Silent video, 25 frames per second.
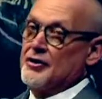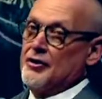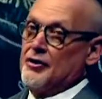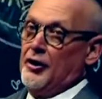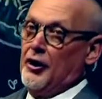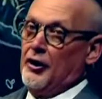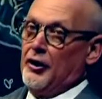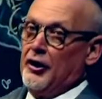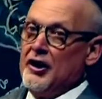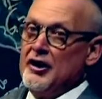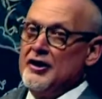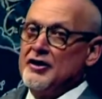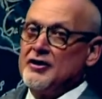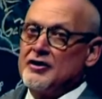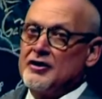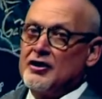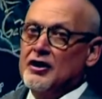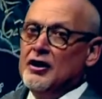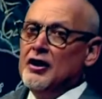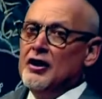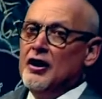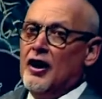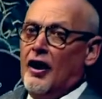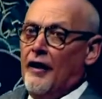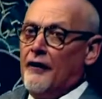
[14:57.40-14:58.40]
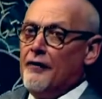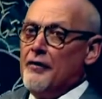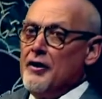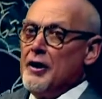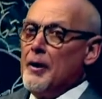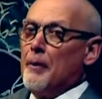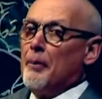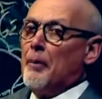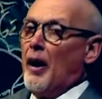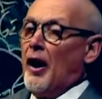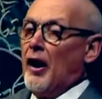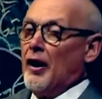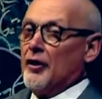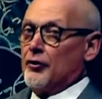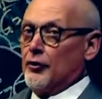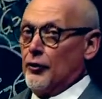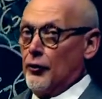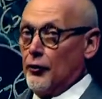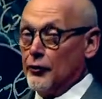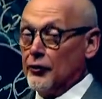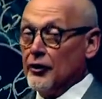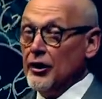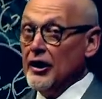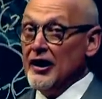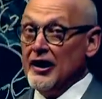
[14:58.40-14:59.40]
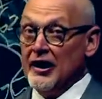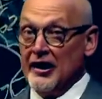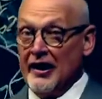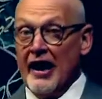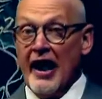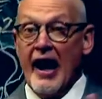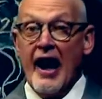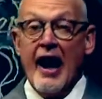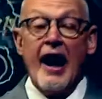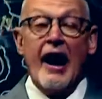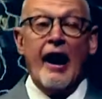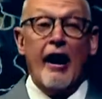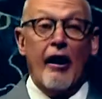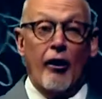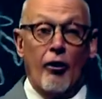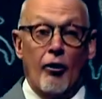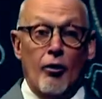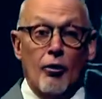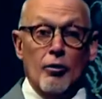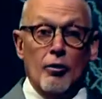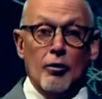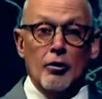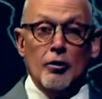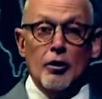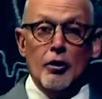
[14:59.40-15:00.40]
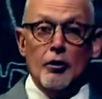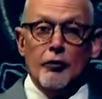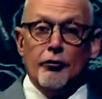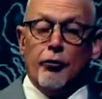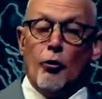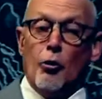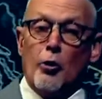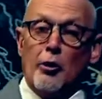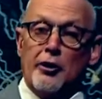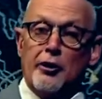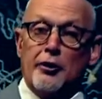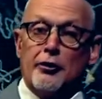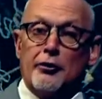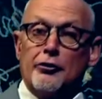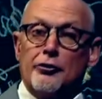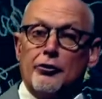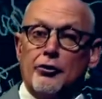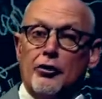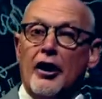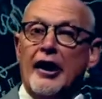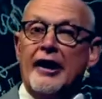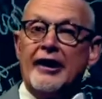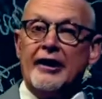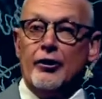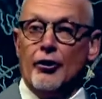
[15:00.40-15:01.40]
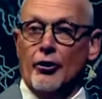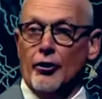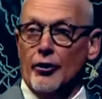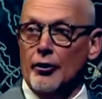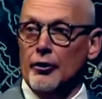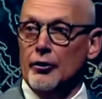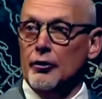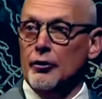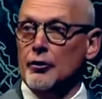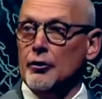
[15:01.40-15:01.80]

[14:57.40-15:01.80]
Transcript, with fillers: the least of the apostles. Now, four years later,